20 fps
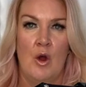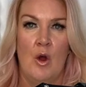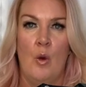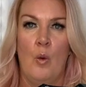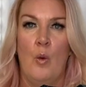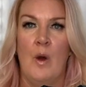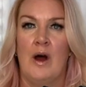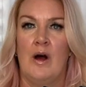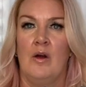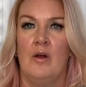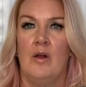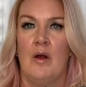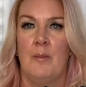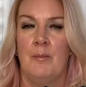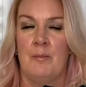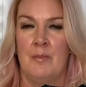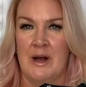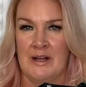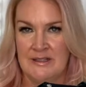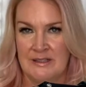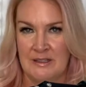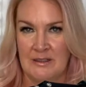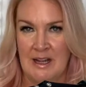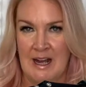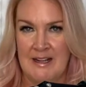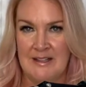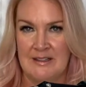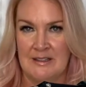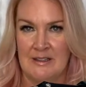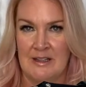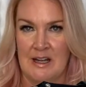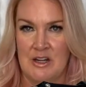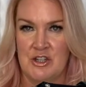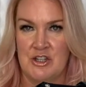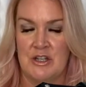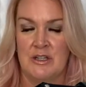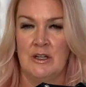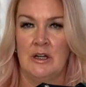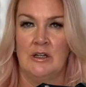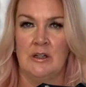Well, muscle
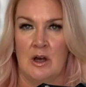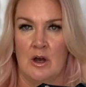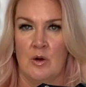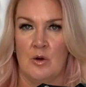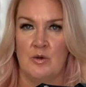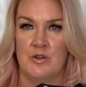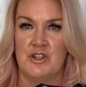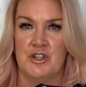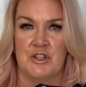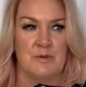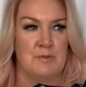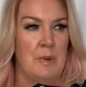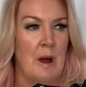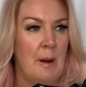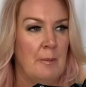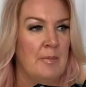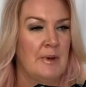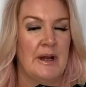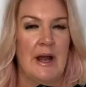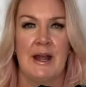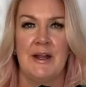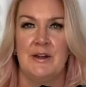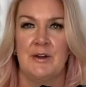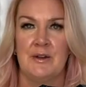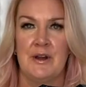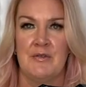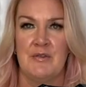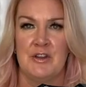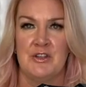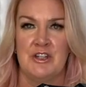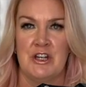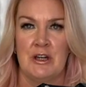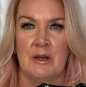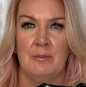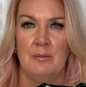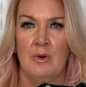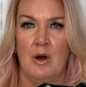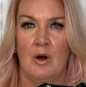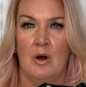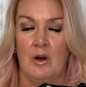isolation alone, just pump and iron in the
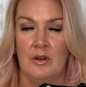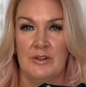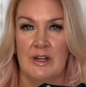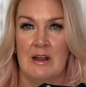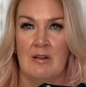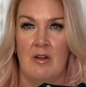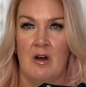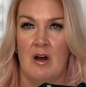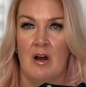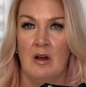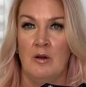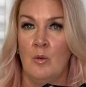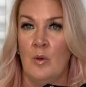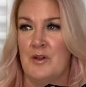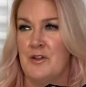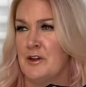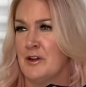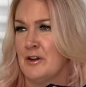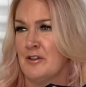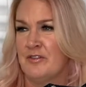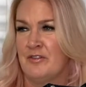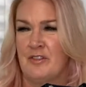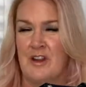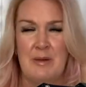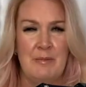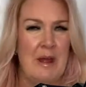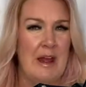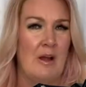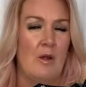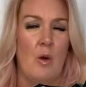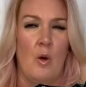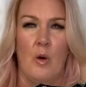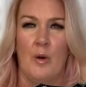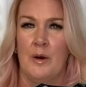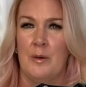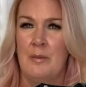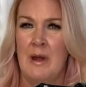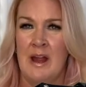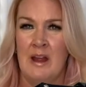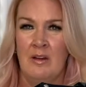gym all day long, whether you're female or
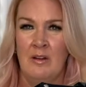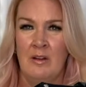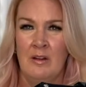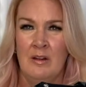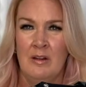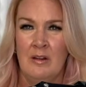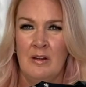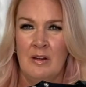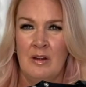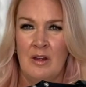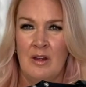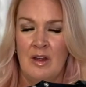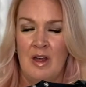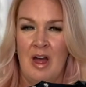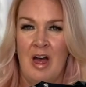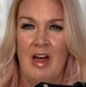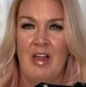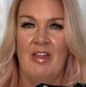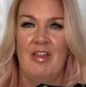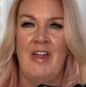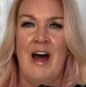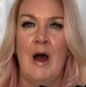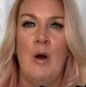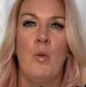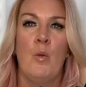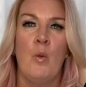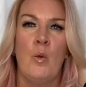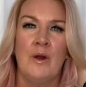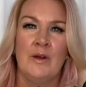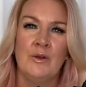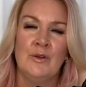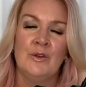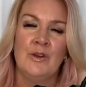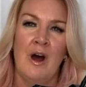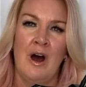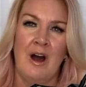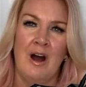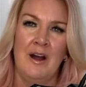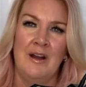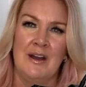male, that will
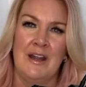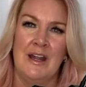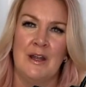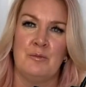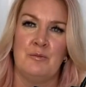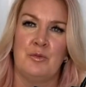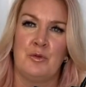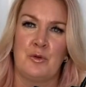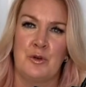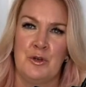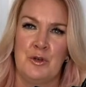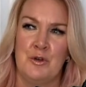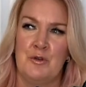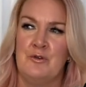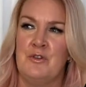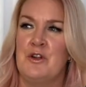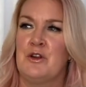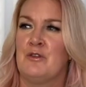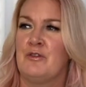not improve your